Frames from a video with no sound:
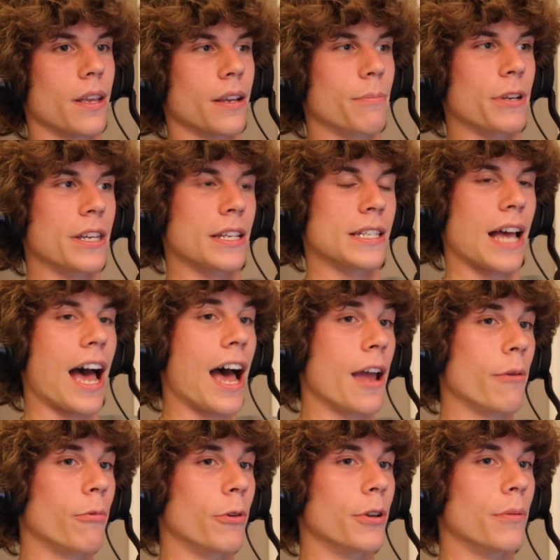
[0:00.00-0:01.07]
because
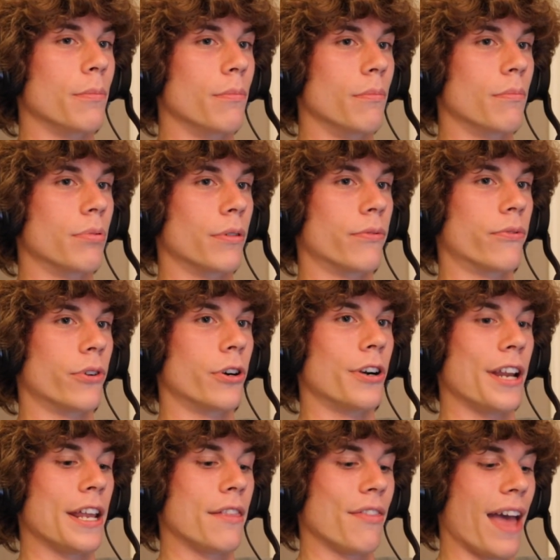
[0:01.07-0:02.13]
I would
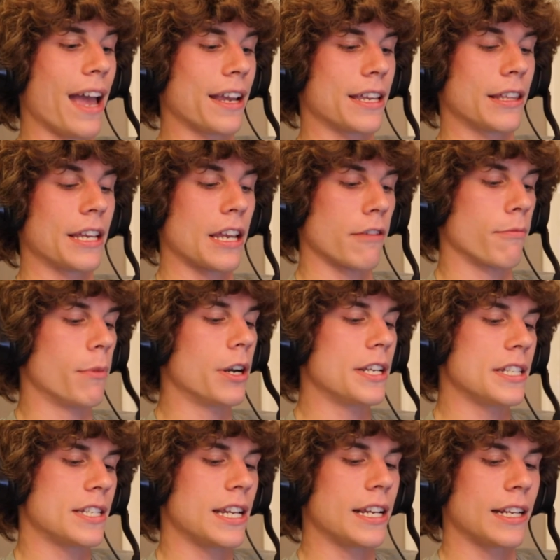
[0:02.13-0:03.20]
prefer in that, like if
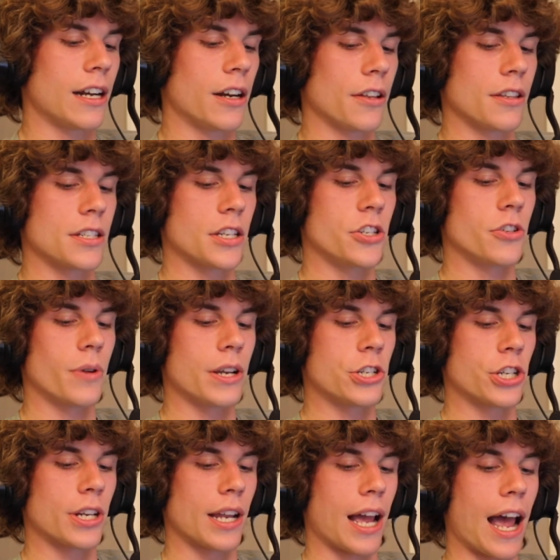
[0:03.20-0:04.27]
money is taken out of the
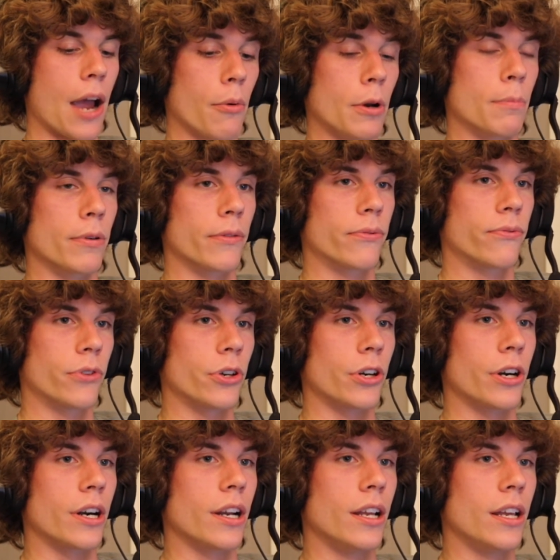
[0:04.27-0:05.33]
situation, I would
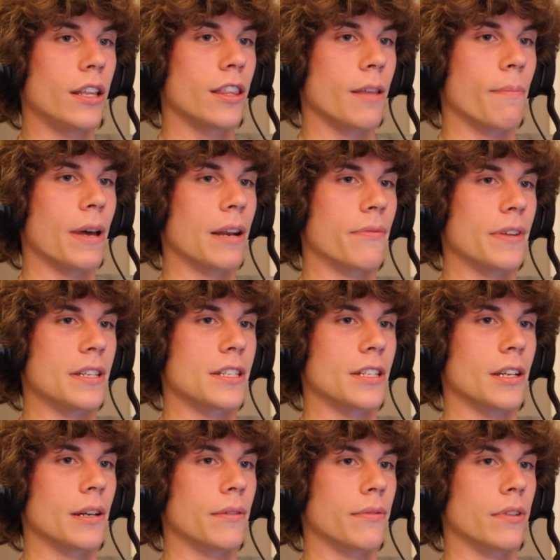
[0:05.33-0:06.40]
prefer the
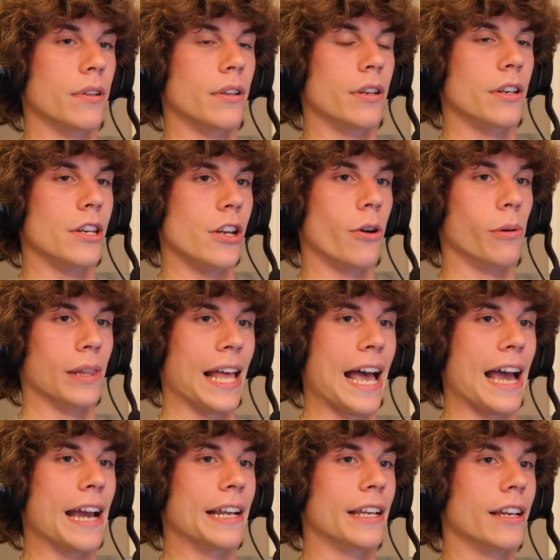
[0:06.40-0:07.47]
benefits of no
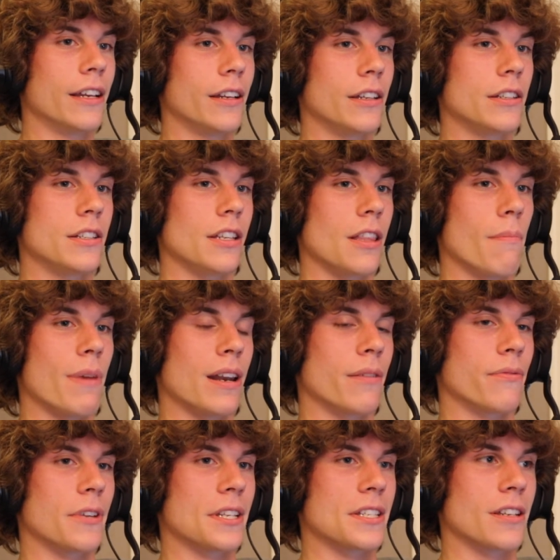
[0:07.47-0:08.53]
lag to the
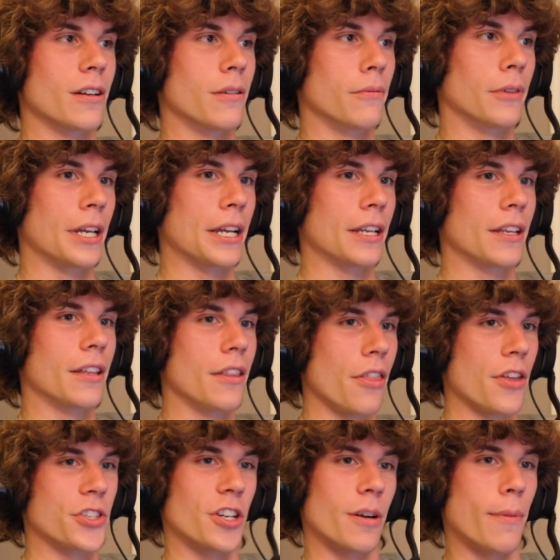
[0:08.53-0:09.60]
benefits of like
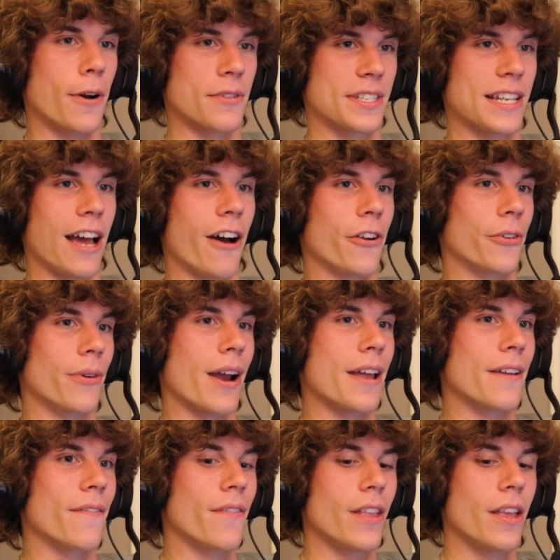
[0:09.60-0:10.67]
the turbo sound, right?